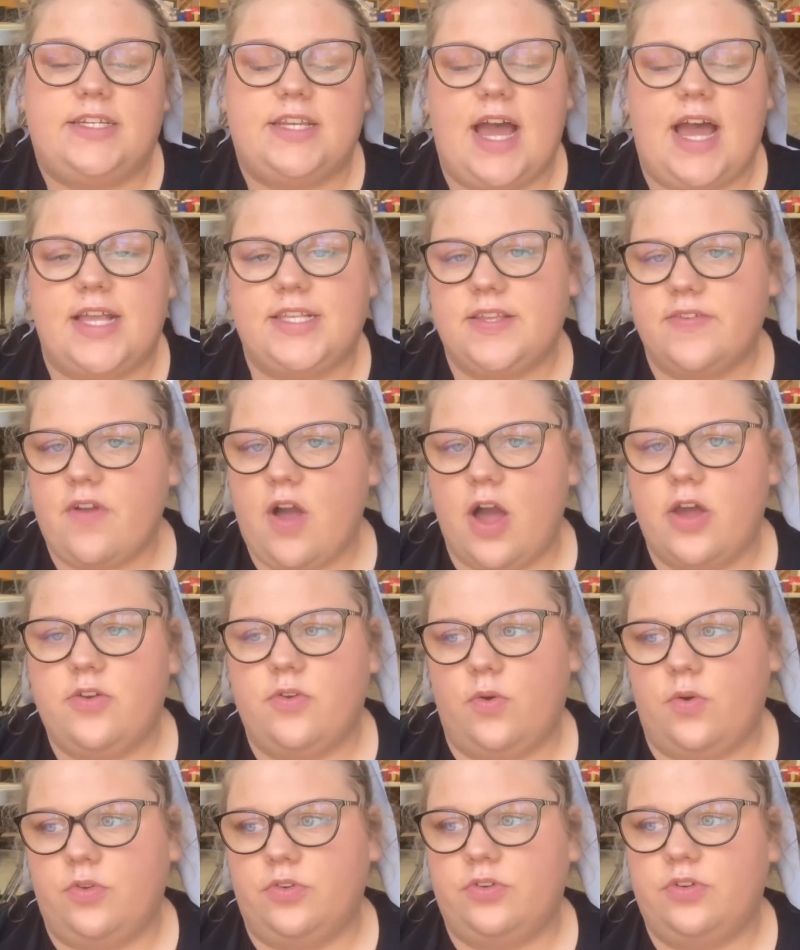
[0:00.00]
As I've gotten
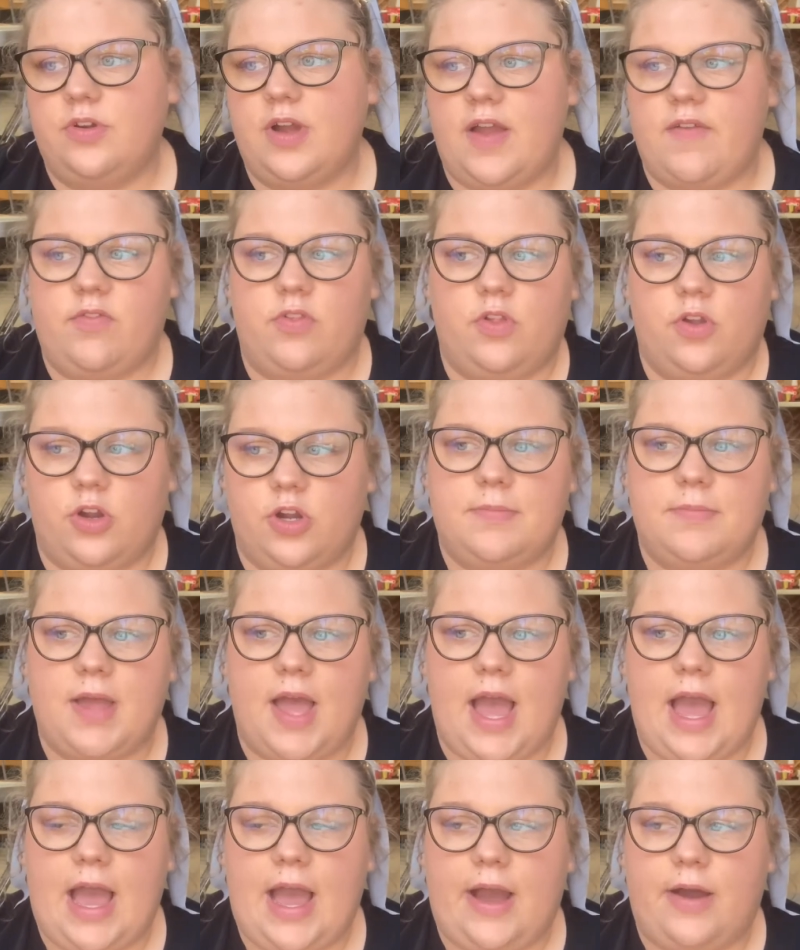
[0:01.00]
older, I've learned
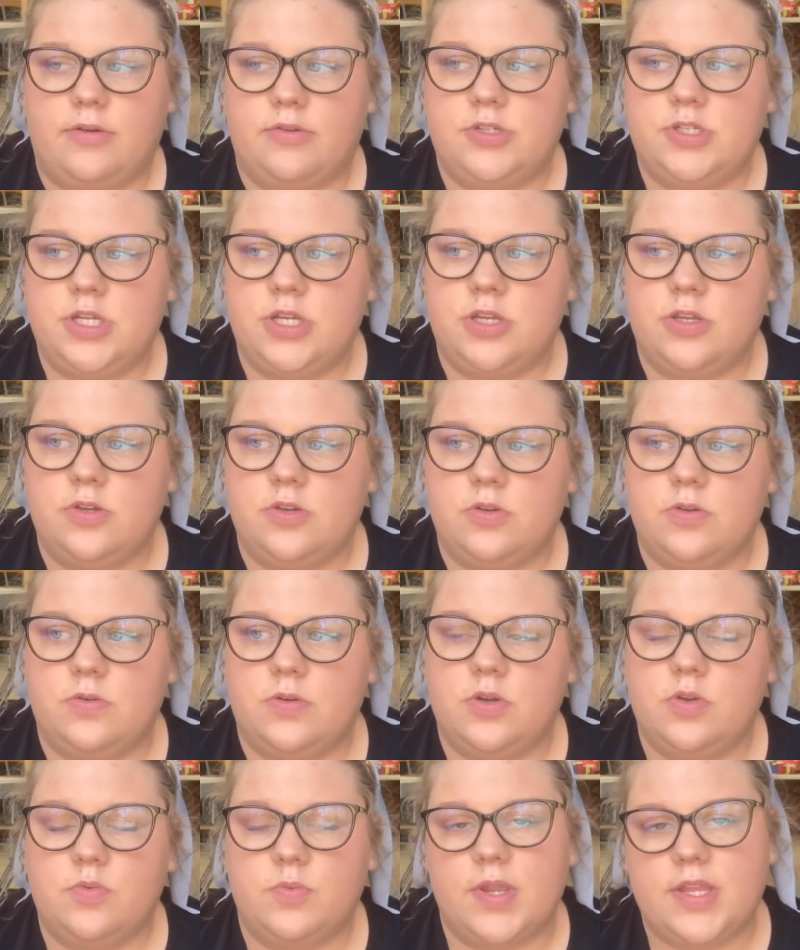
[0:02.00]
how to
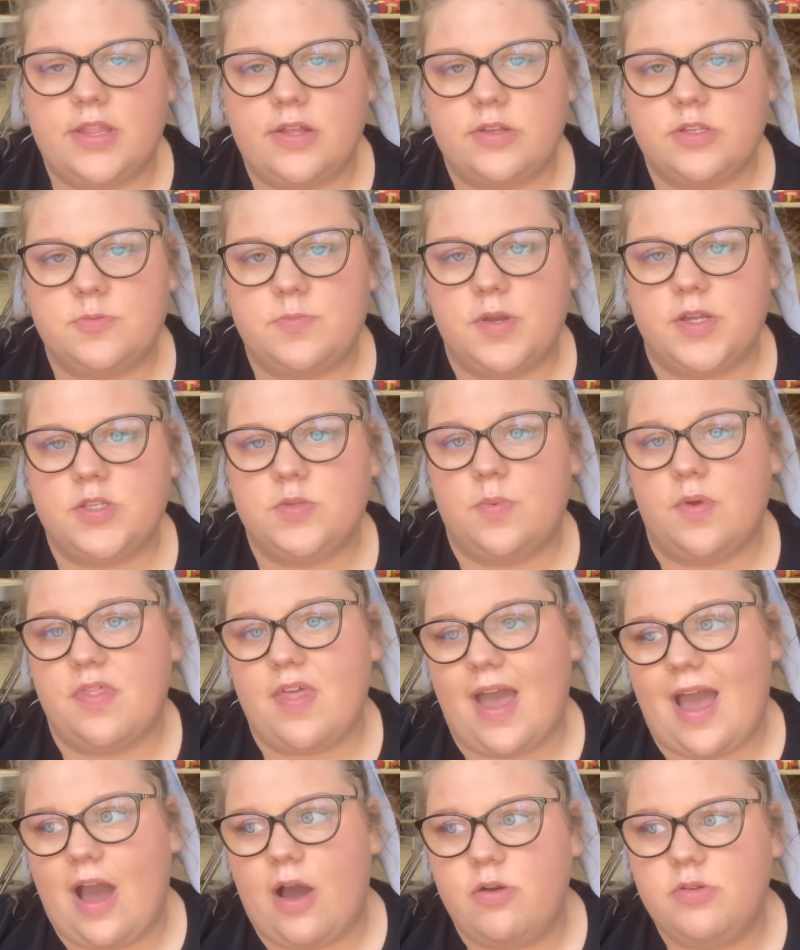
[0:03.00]
read those books
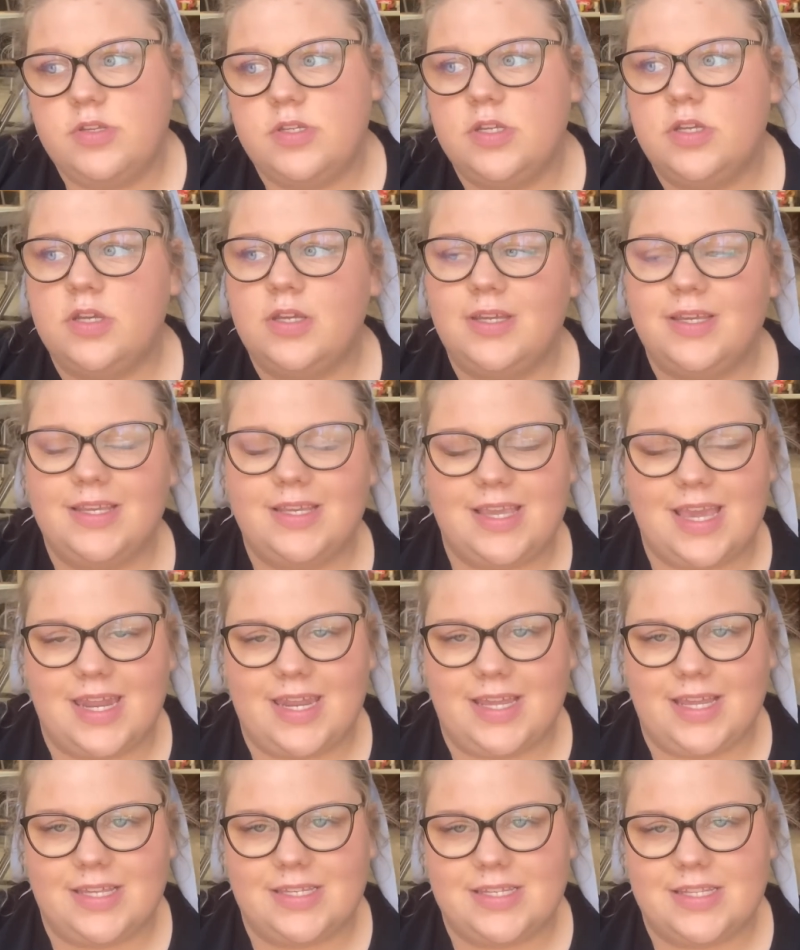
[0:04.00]
without
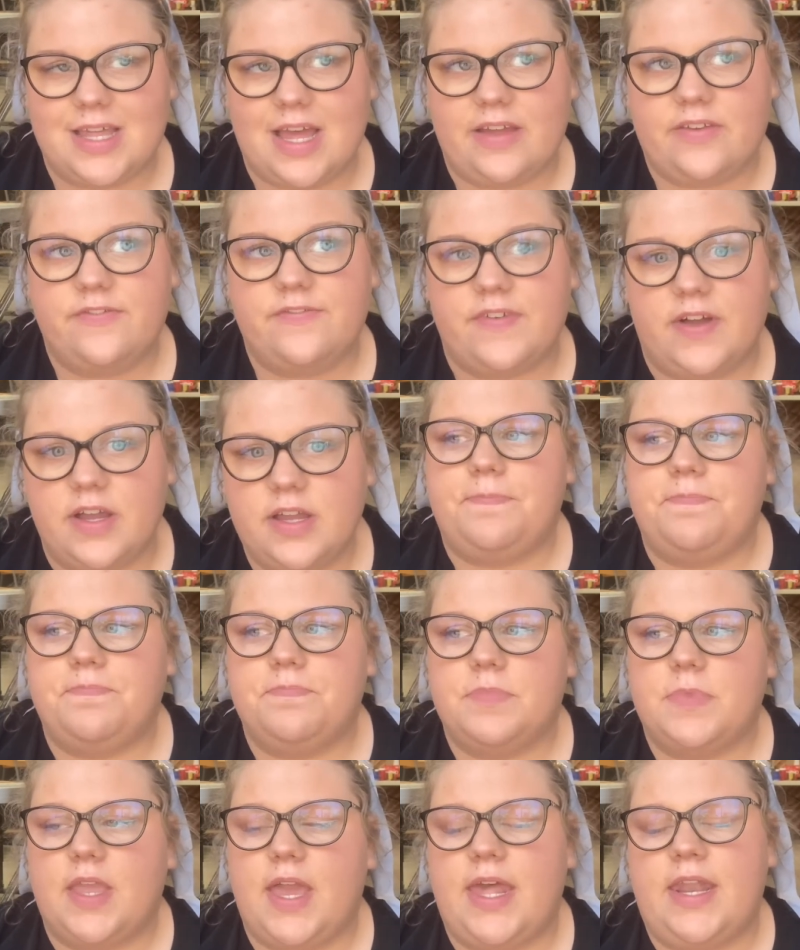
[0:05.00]
getting into that funk,
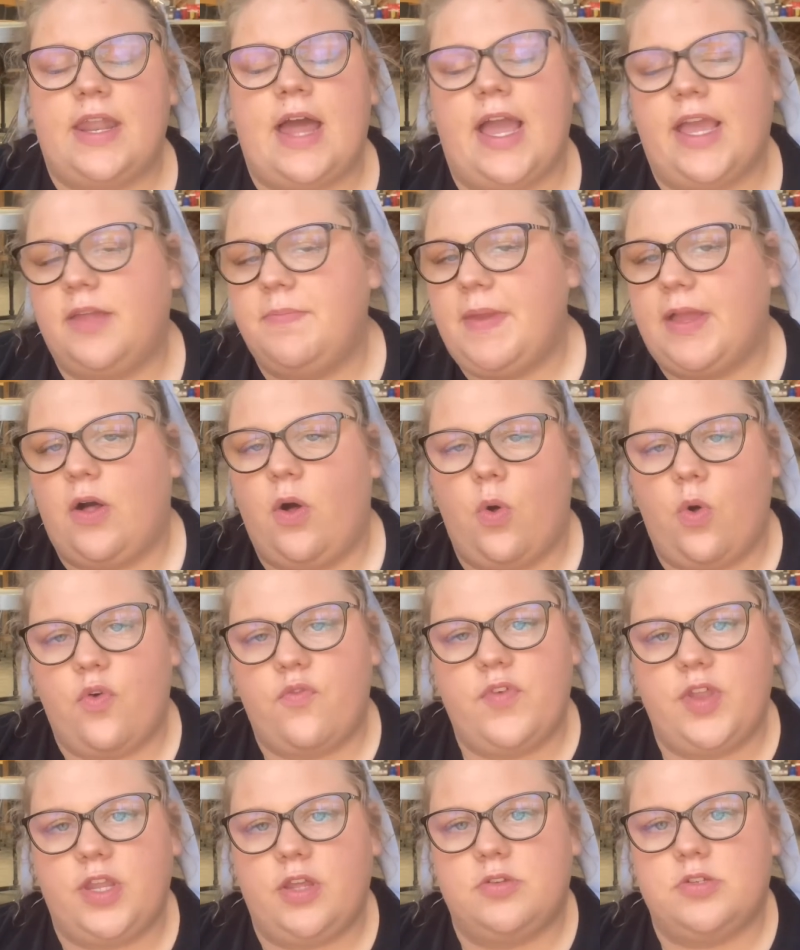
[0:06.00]
and I can make a whole
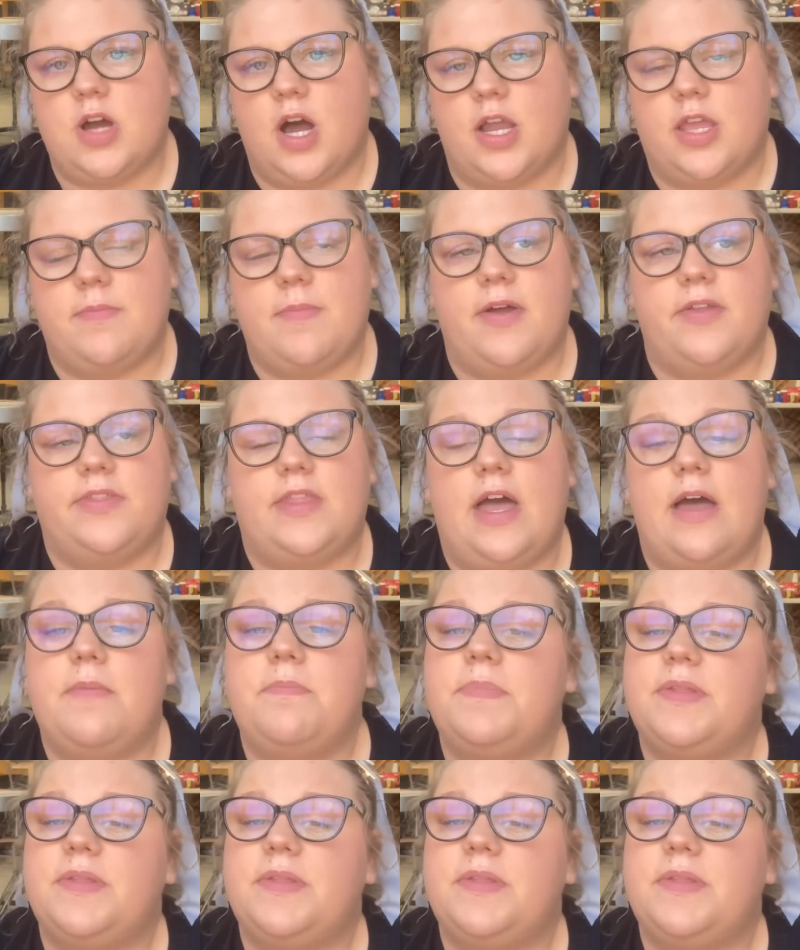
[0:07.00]
video talking about that.